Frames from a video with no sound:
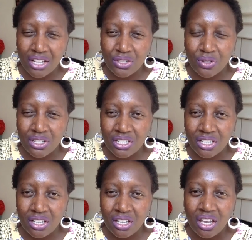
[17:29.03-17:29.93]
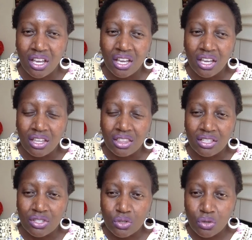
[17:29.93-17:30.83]
I-20,
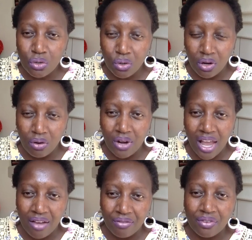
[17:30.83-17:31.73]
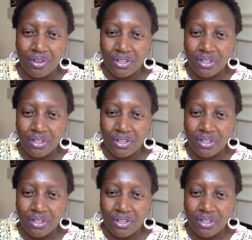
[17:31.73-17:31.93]
the school will have